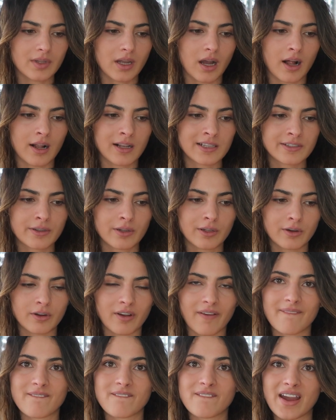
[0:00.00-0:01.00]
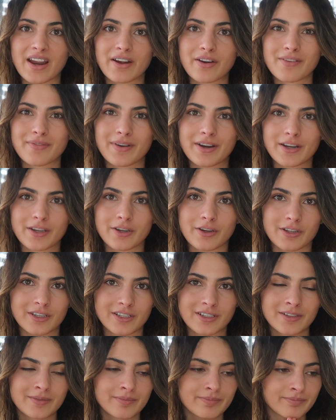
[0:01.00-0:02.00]
also look very, very
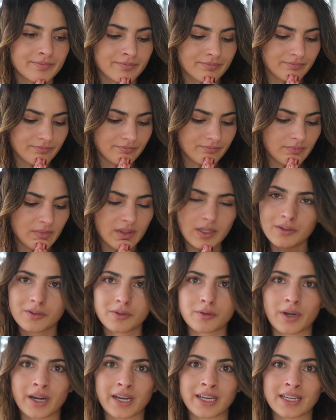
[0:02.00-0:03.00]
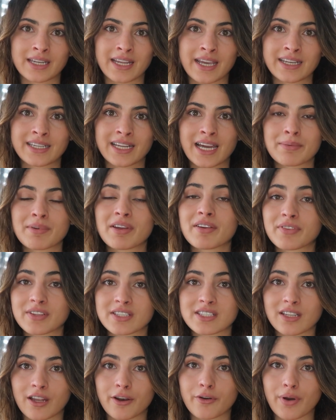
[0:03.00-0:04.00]
good during the daytime if
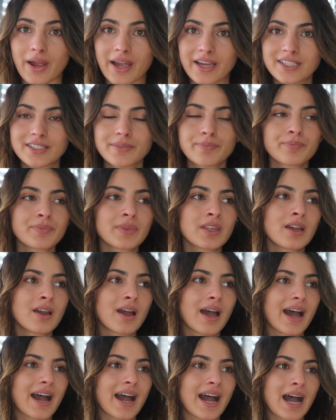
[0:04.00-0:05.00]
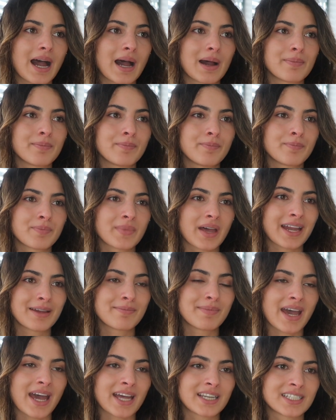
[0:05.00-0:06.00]
it's done right. I
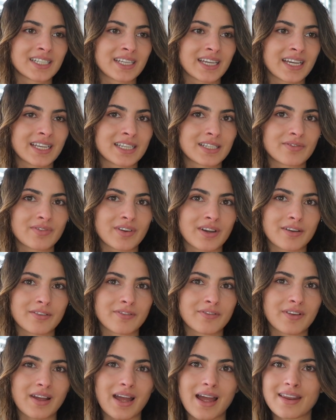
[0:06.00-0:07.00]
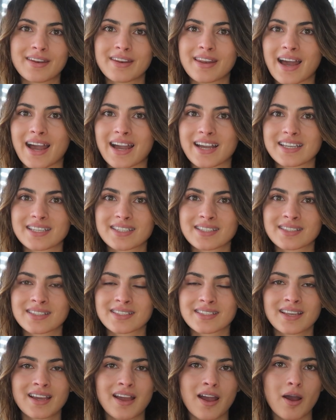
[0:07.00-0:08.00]
imagine it with a
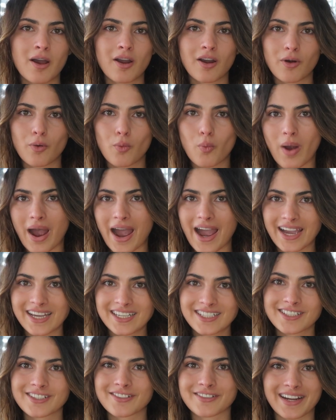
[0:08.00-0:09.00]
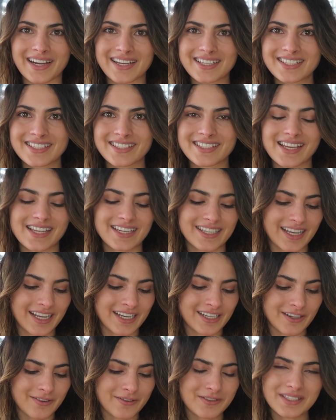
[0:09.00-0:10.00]
nice white dress and
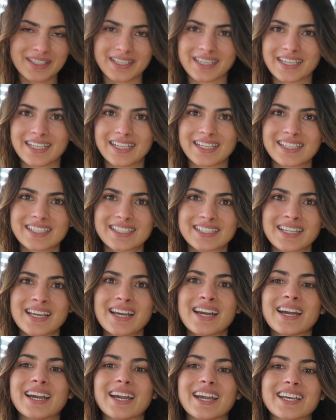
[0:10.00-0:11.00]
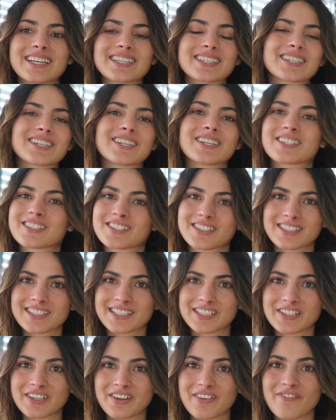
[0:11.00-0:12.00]
then those heels. It could
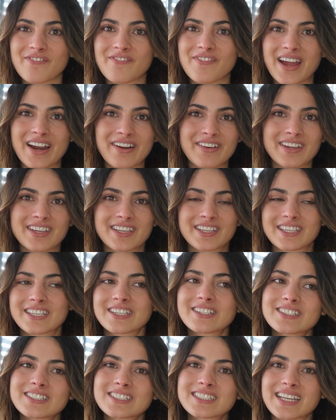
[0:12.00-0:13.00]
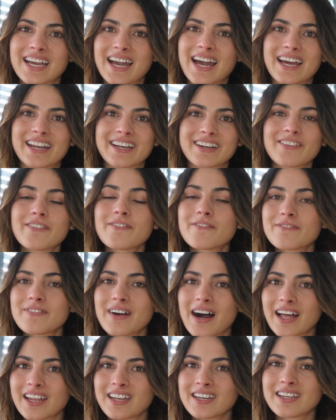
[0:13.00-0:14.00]
just look very cute and
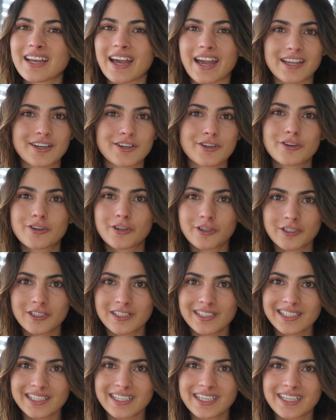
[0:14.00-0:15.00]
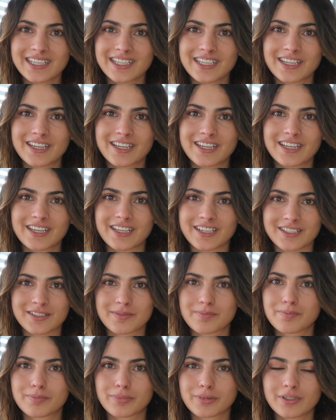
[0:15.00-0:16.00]
fun and girly, not
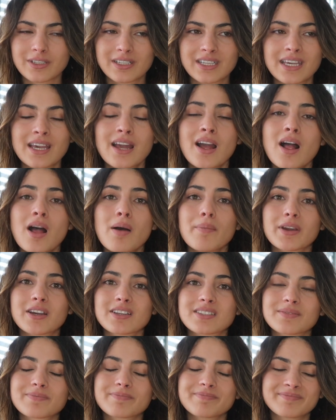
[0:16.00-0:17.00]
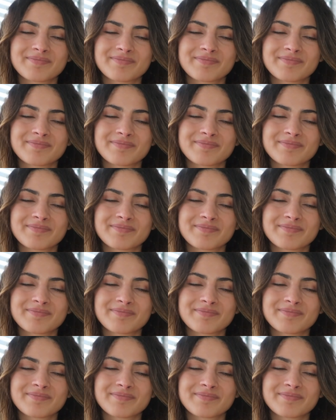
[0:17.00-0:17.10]
bulky, because